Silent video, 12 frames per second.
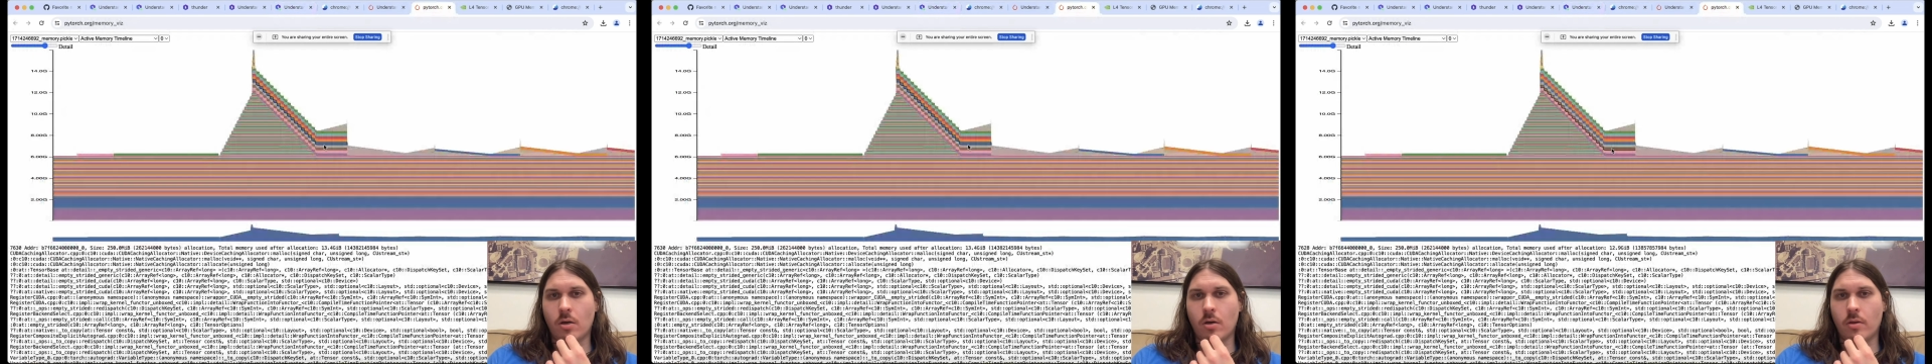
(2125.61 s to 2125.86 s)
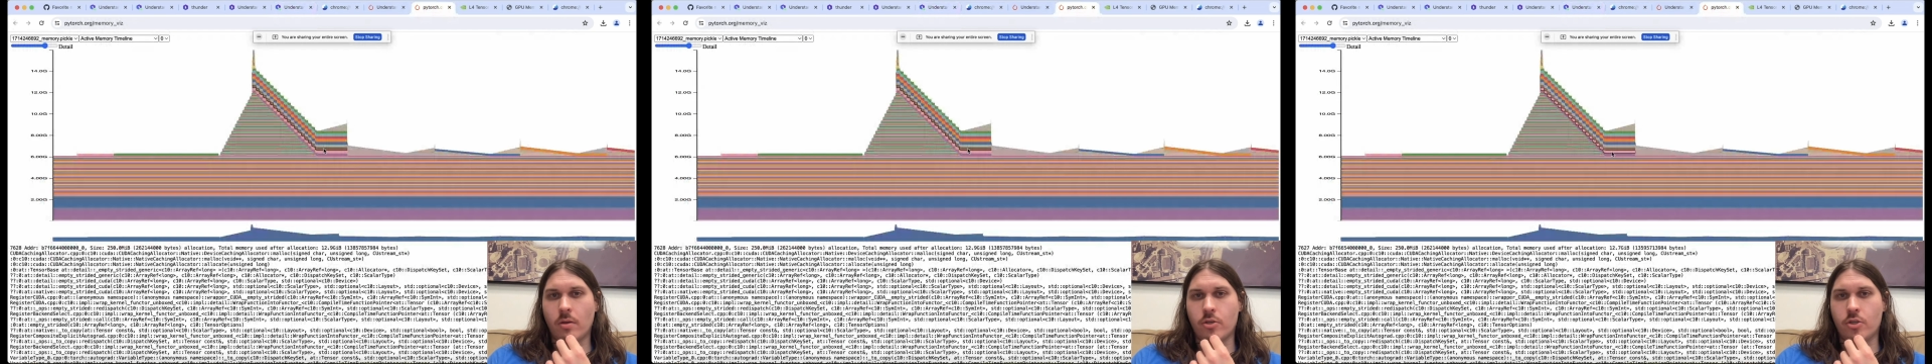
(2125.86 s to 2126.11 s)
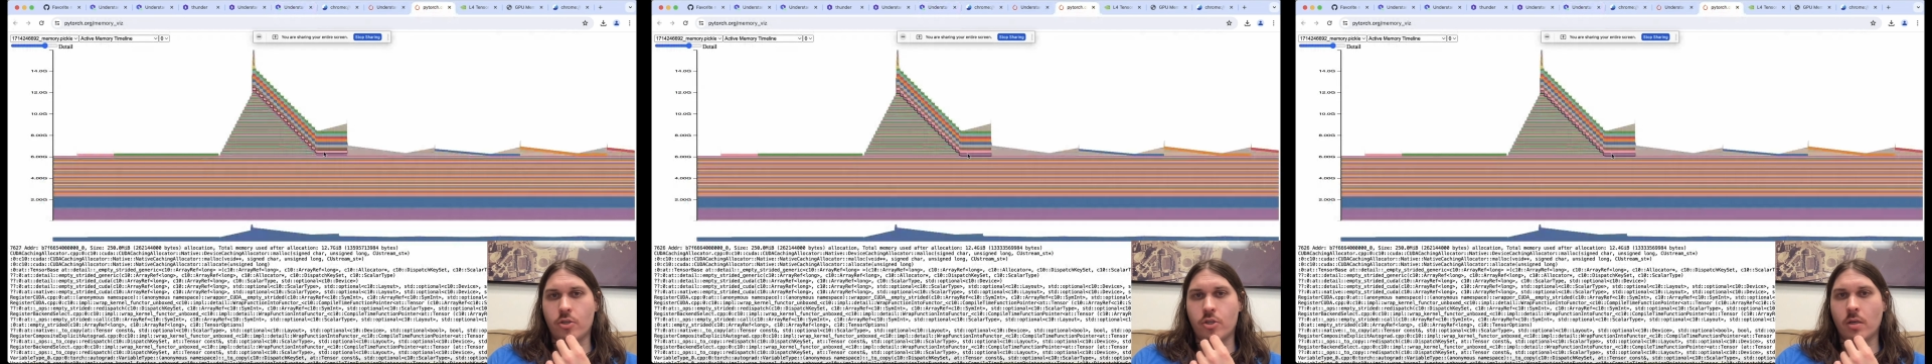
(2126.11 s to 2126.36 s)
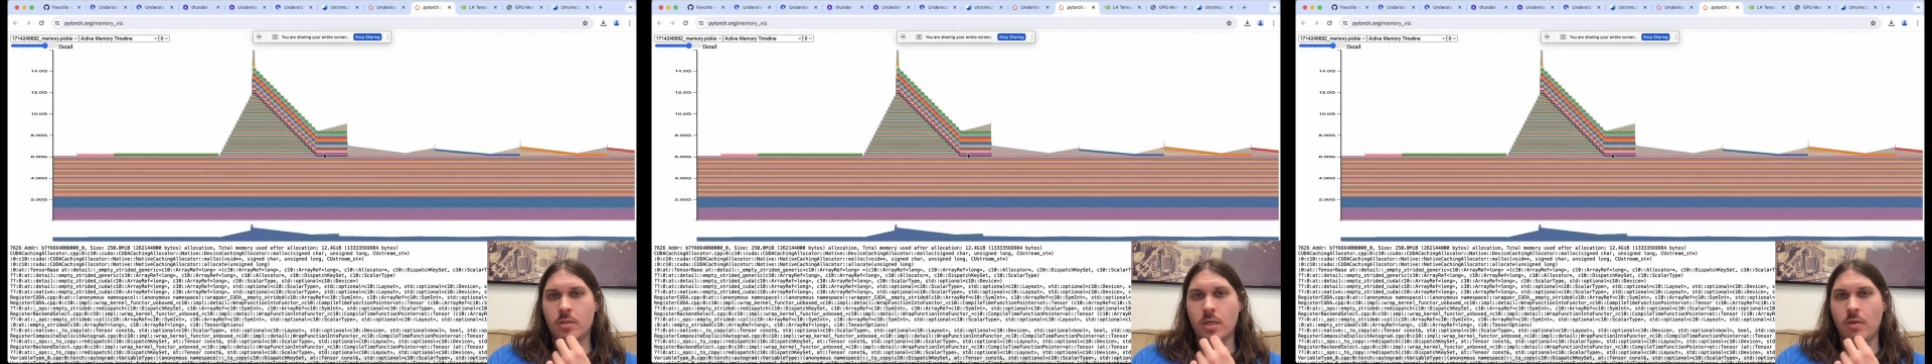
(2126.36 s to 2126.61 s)
are the
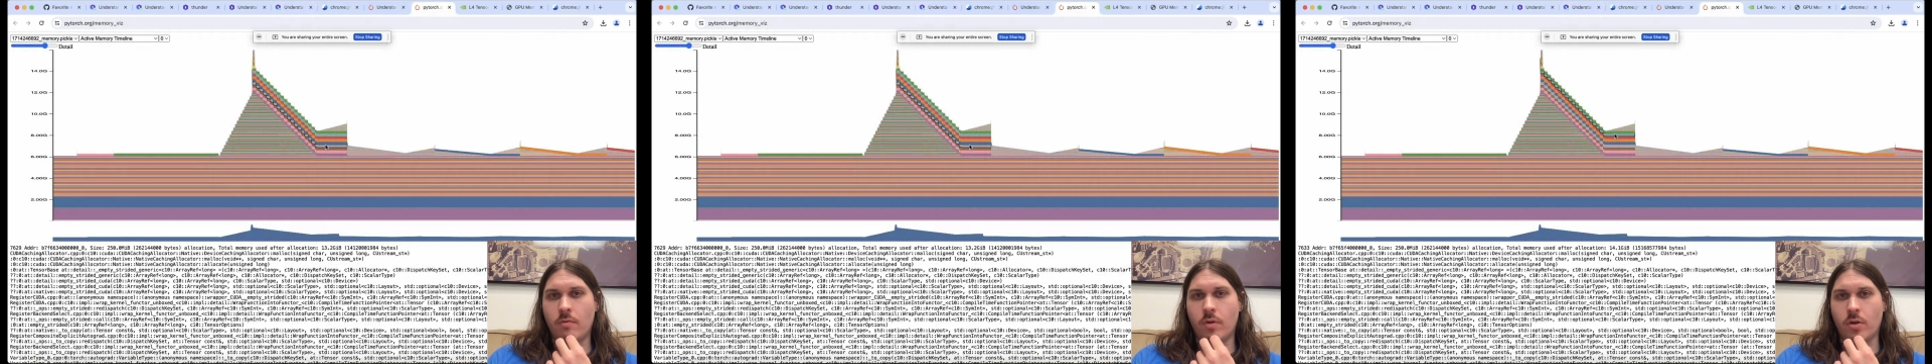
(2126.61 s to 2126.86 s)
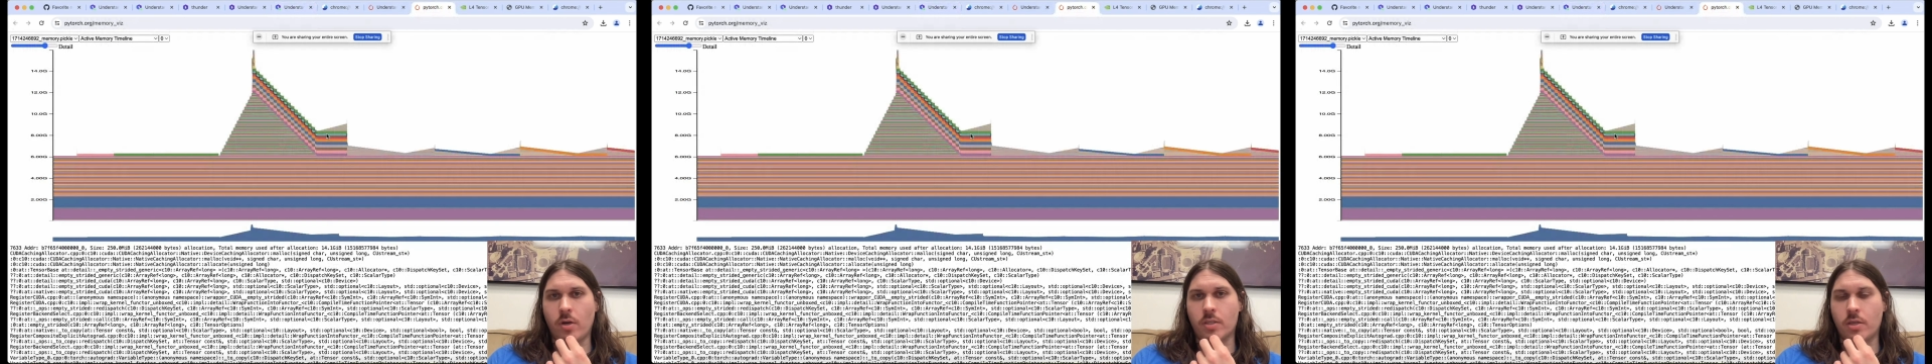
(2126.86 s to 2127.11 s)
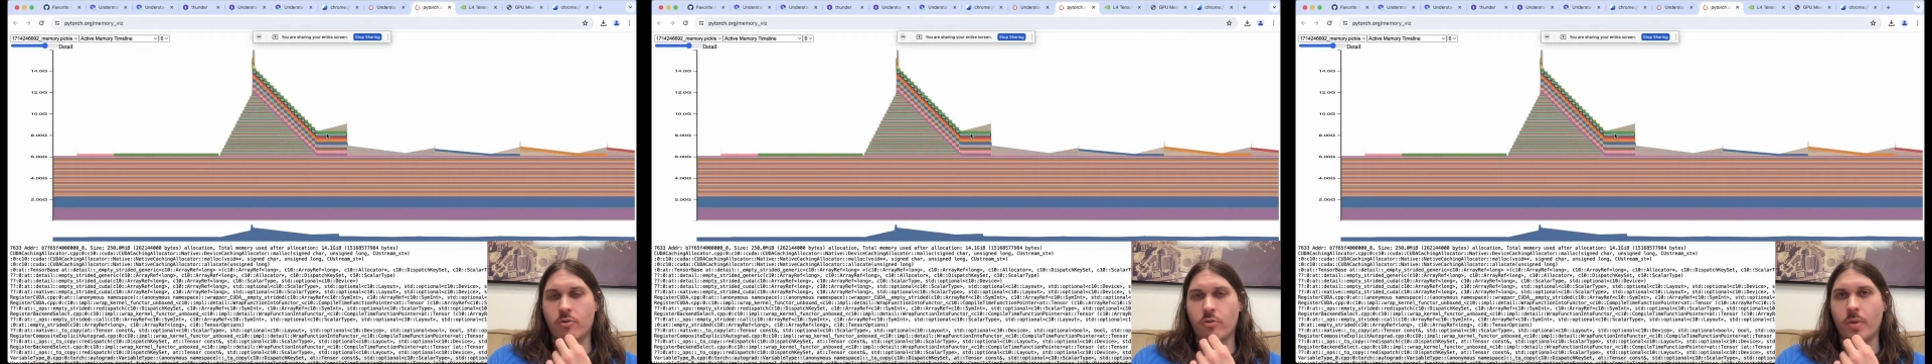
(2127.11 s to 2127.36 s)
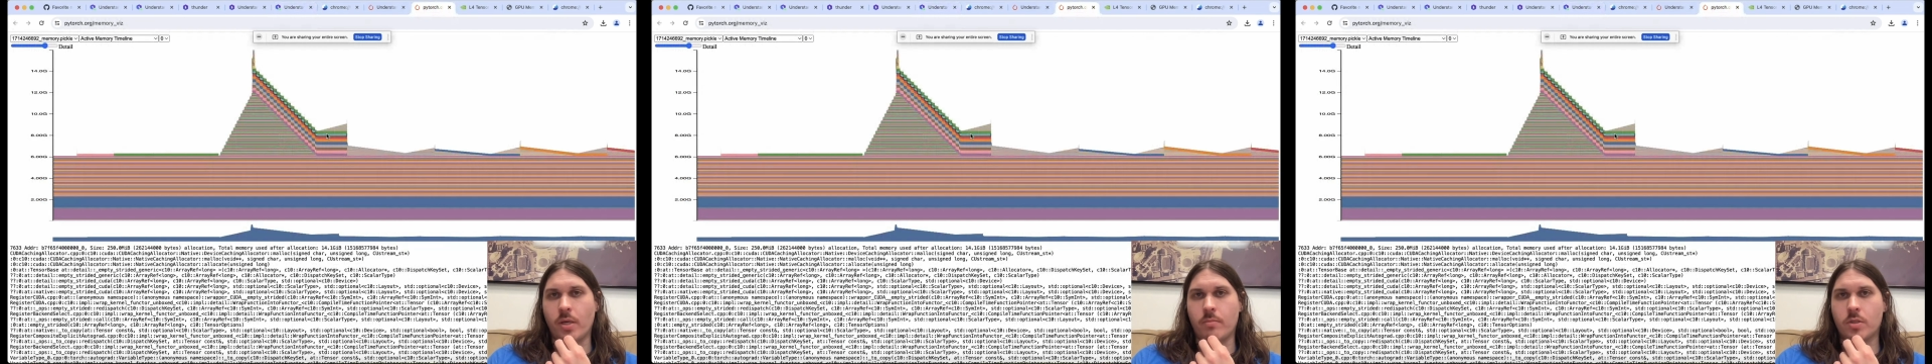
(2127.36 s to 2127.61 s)
chunks of the cross
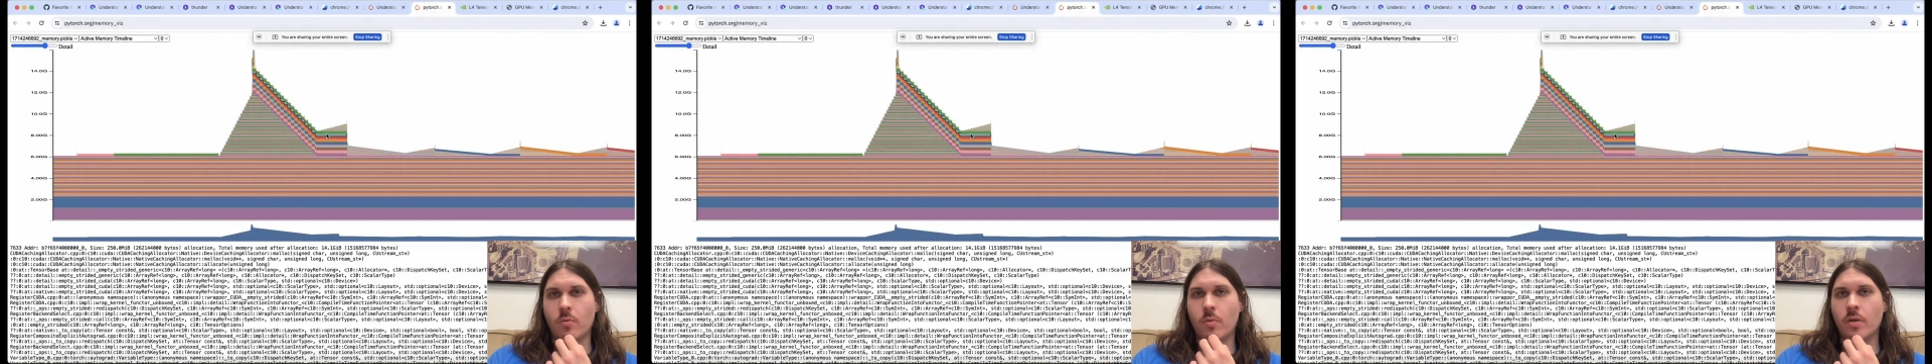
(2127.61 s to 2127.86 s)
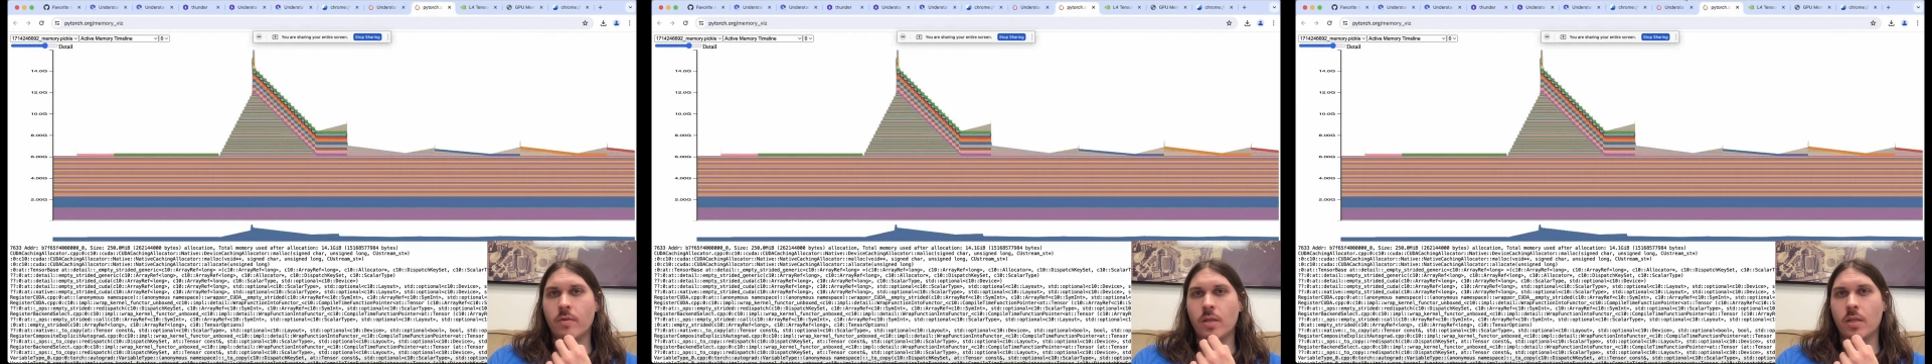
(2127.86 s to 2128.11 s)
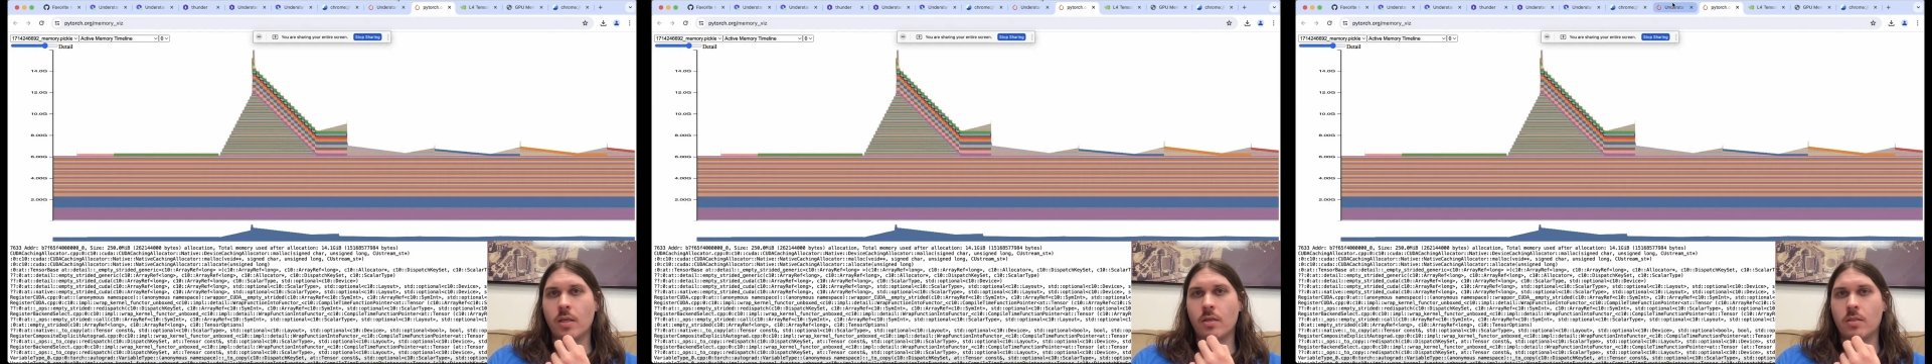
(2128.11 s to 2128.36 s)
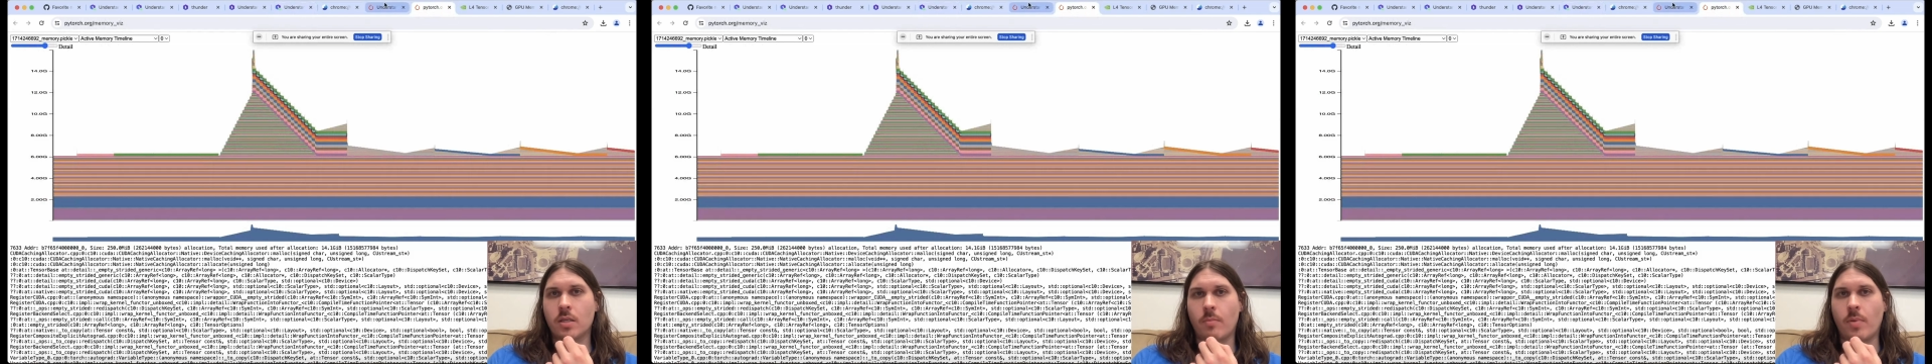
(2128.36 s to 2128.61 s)
entropy. So one of the
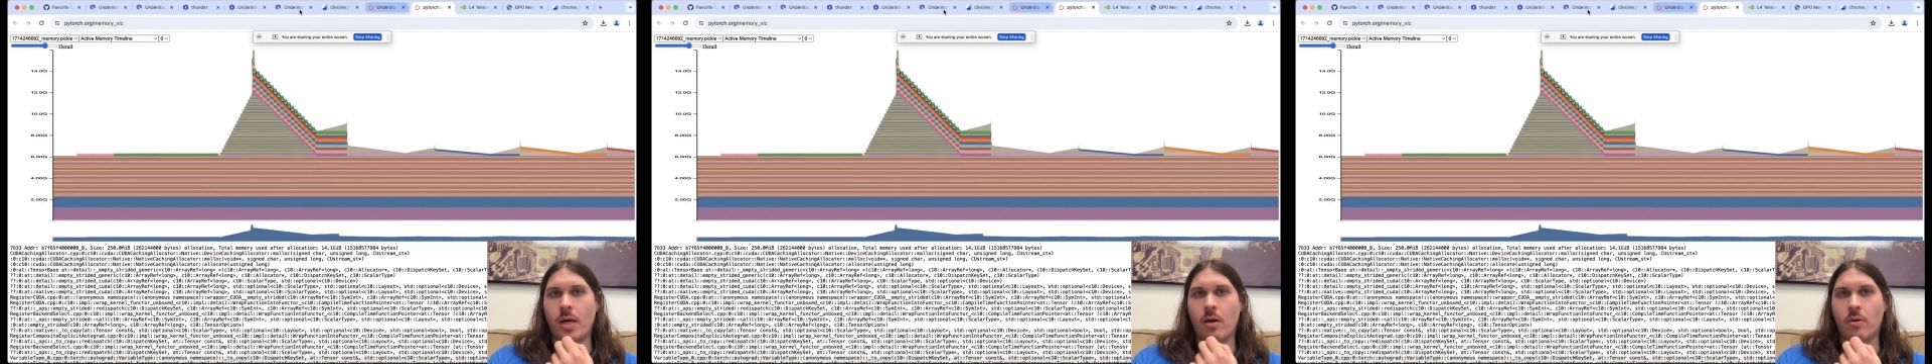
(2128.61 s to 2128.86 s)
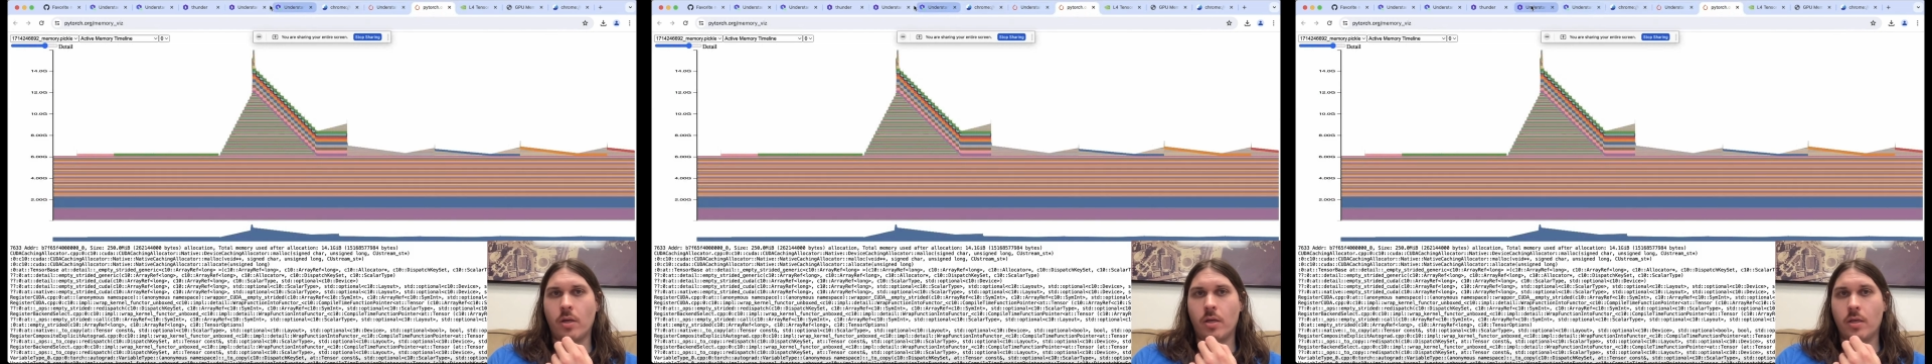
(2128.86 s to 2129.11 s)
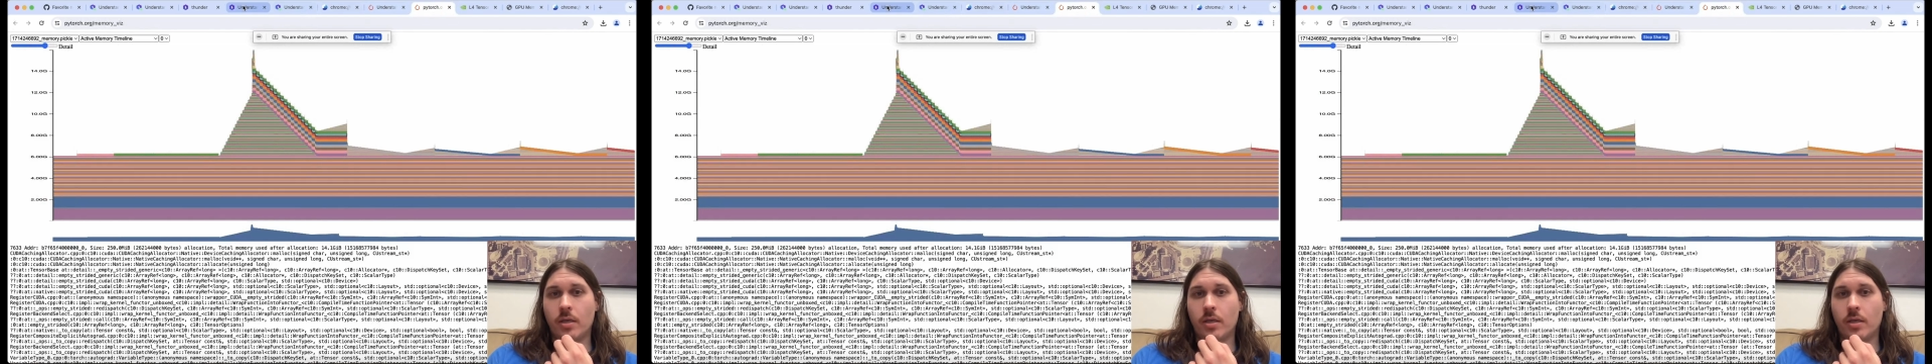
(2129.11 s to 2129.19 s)
things about